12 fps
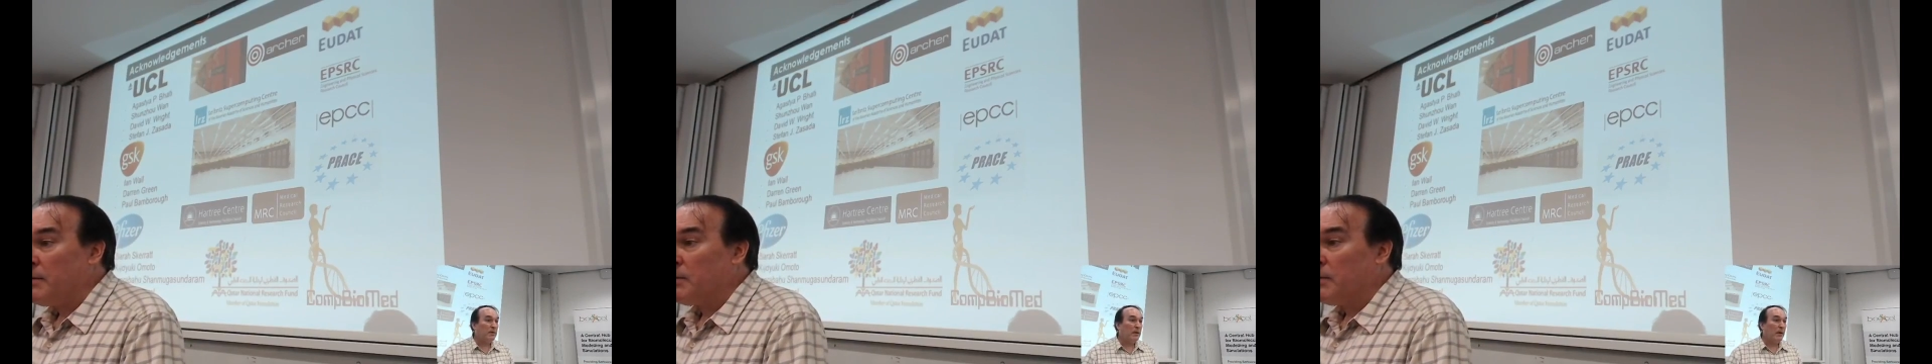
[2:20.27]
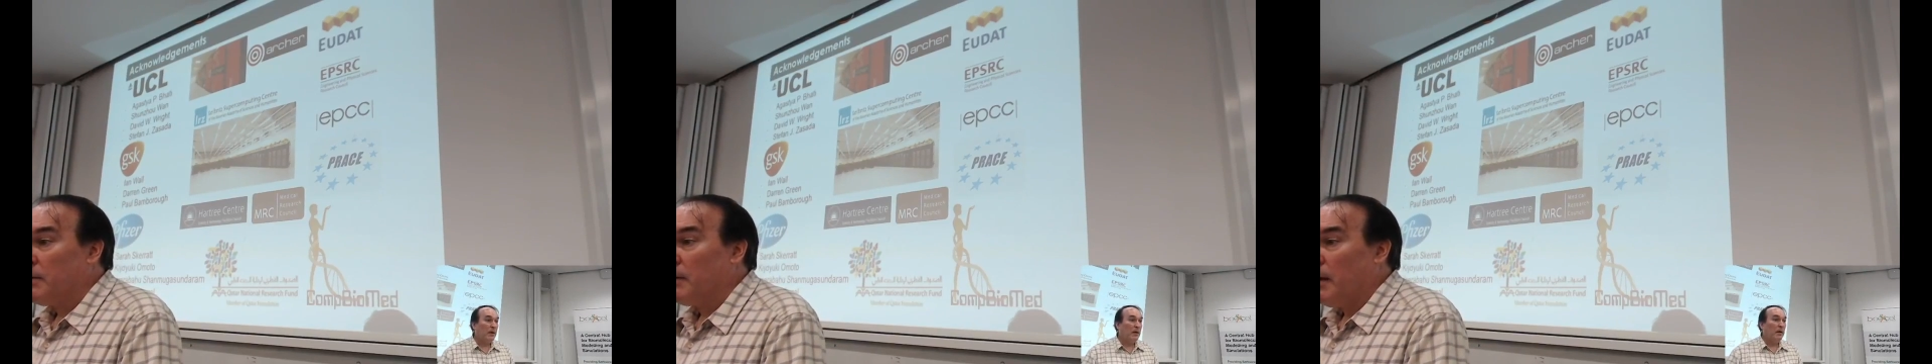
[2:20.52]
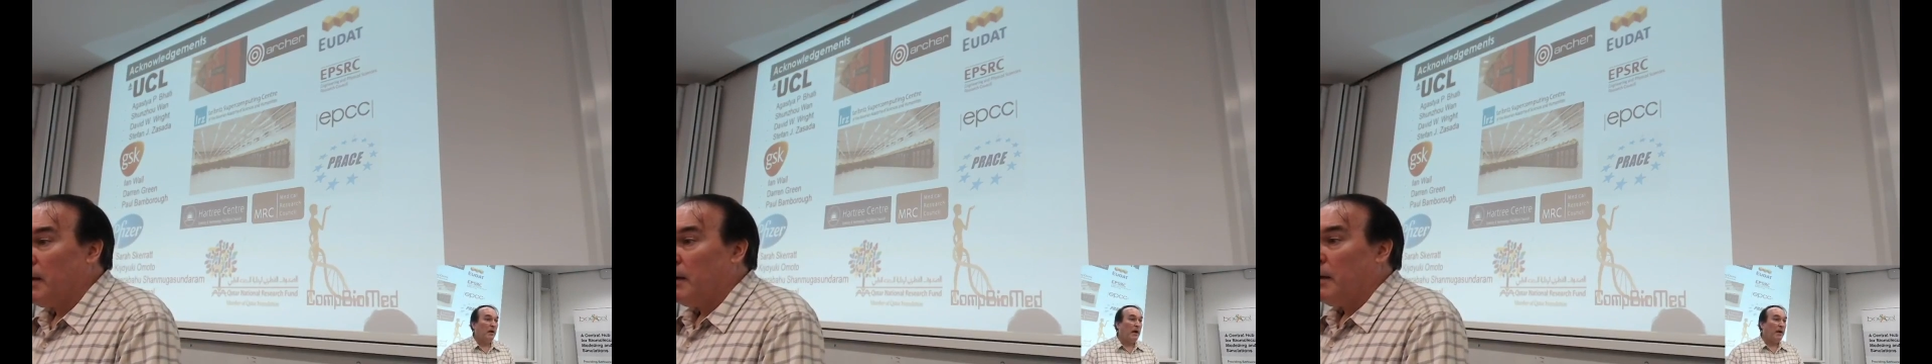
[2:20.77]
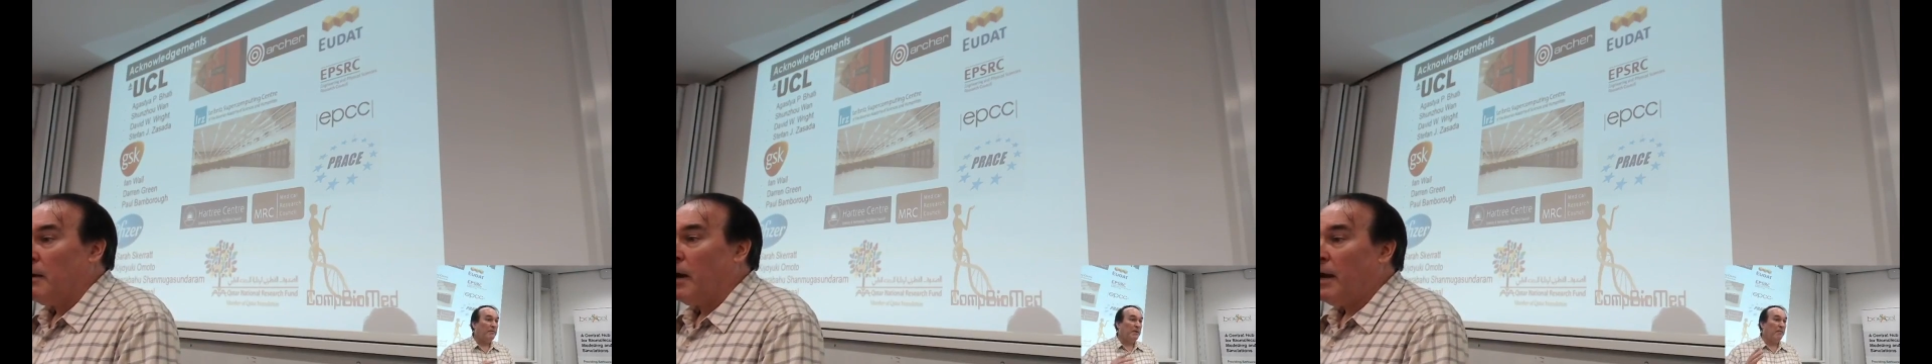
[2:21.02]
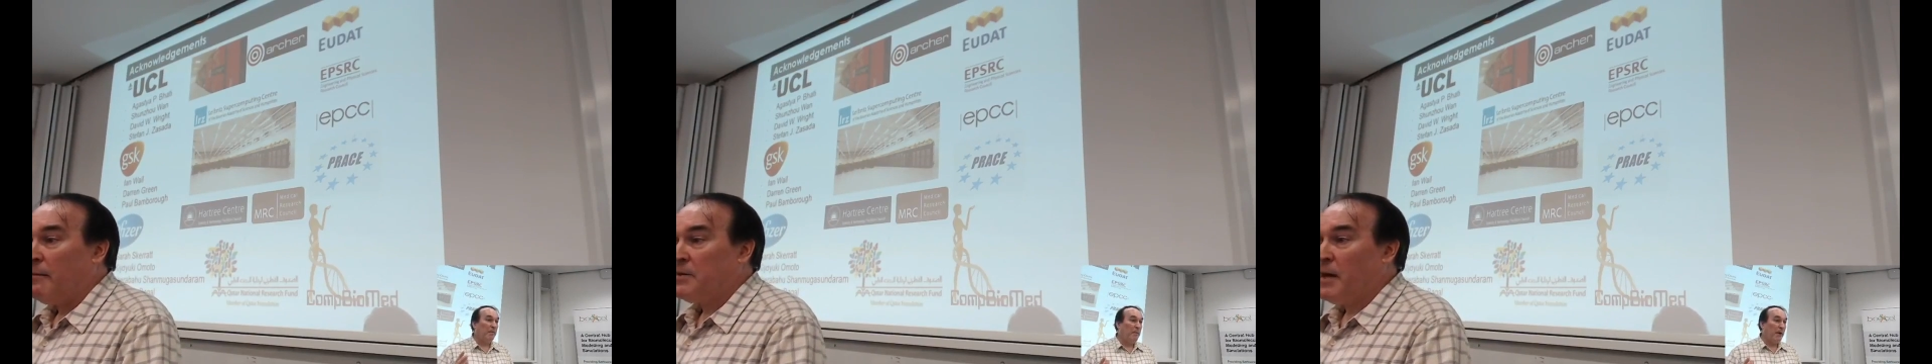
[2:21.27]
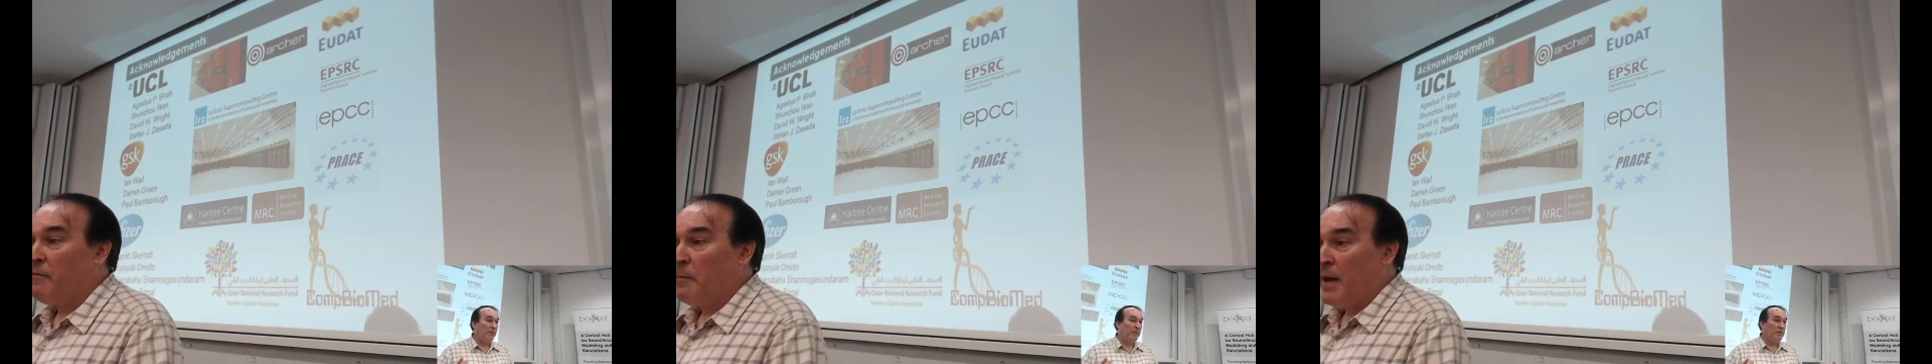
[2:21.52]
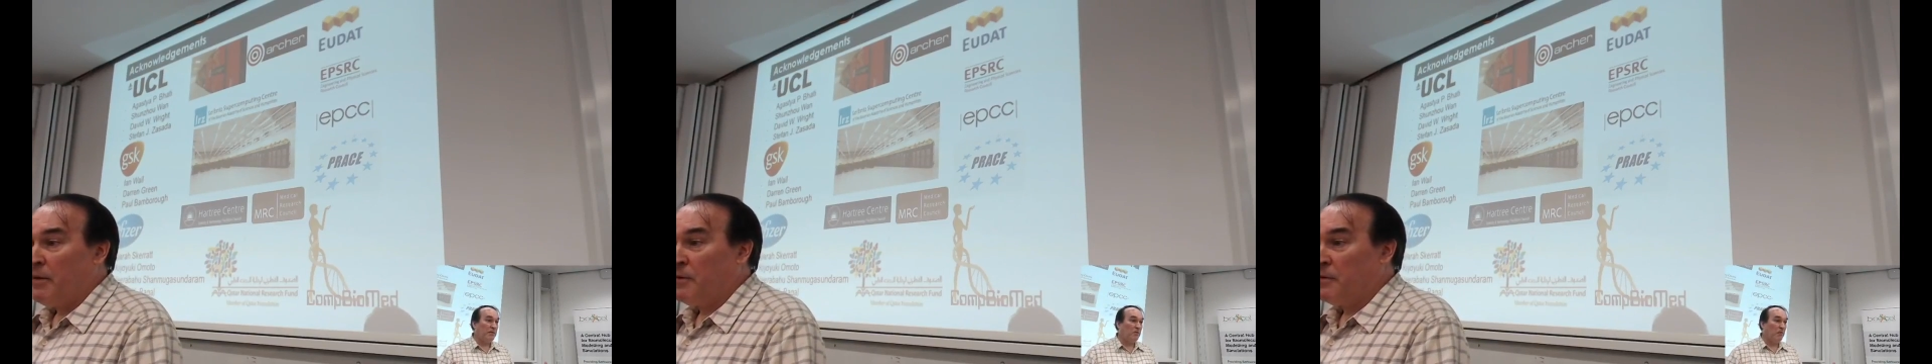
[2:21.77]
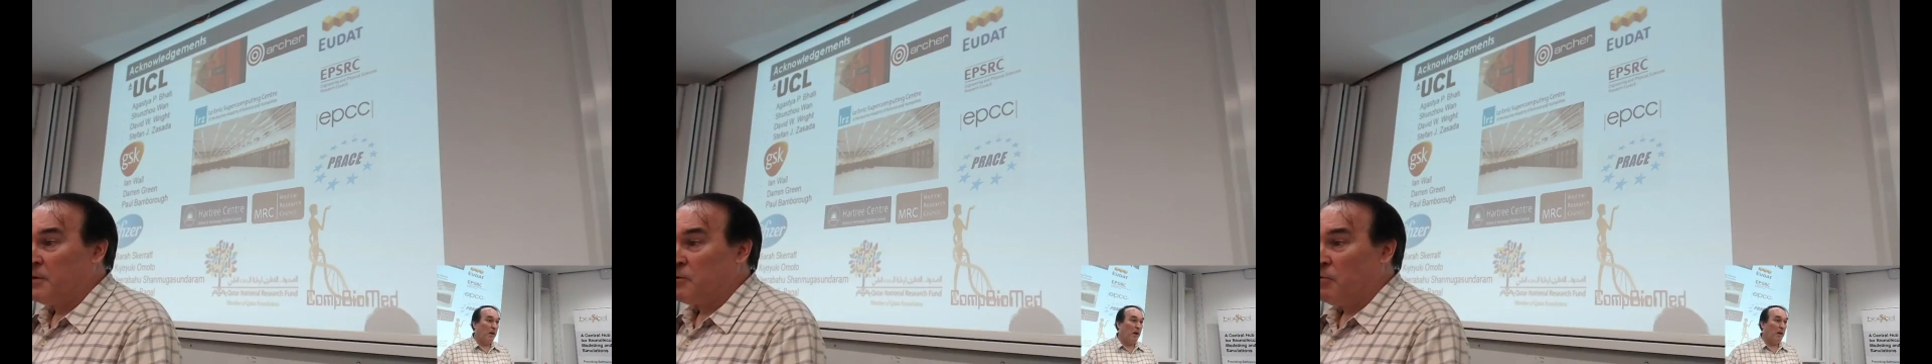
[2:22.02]
I have to have a method that's
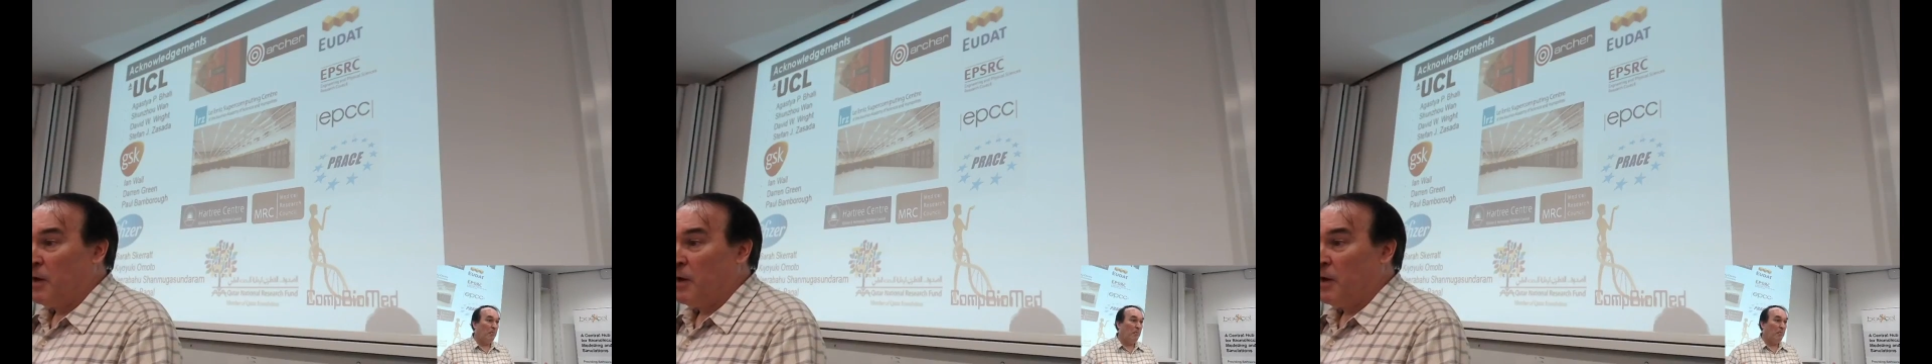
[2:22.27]
reliable,